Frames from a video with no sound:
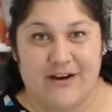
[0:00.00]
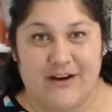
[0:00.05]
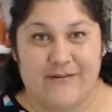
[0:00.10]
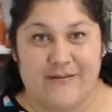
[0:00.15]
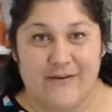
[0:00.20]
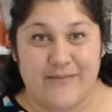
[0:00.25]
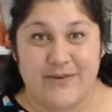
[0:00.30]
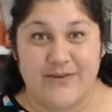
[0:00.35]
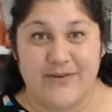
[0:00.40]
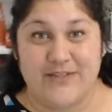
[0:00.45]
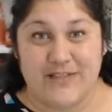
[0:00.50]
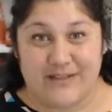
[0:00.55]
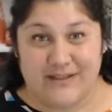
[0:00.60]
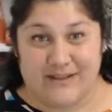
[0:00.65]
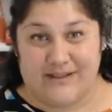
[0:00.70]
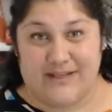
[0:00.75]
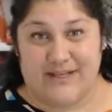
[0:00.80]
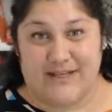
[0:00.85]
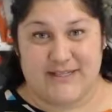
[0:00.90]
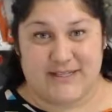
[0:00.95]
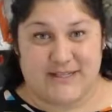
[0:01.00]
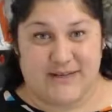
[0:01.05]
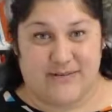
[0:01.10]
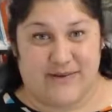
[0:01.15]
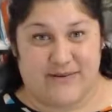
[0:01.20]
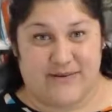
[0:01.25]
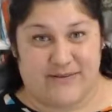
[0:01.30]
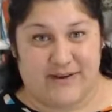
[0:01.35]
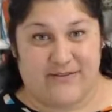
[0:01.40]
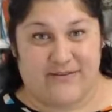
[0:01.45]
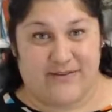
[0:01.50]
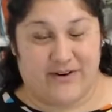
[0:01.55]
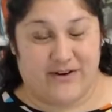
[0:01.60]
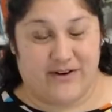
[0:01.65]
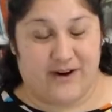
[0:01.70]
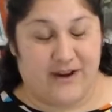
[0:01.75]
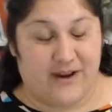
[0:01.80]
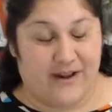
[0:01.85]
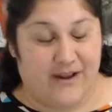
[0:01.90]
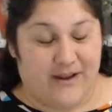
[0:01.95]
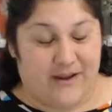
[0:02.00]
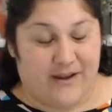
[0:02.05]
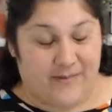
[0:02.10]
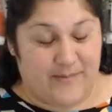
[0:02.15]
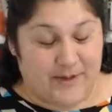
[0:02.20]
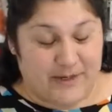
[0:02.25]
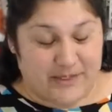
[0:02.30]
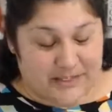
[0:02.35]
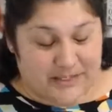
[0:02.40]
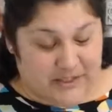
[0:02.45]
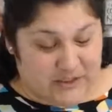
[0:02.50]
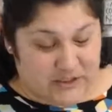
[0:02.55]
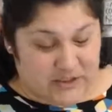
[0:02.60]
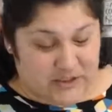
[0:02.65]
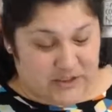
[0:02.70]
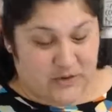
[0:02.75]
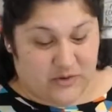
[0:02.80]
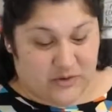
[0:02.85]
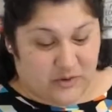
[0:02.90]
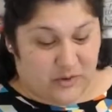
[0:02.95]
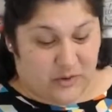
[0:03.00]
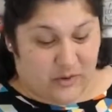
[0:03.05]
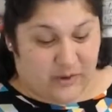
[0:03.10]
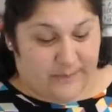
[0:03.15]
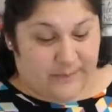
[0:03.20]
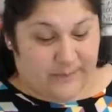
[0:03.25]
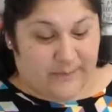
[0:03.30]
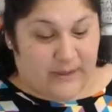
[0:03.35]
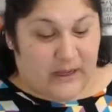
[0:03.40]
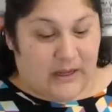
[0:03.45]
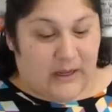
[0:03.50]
from using the list that we've given her. I mean, it's like so cool.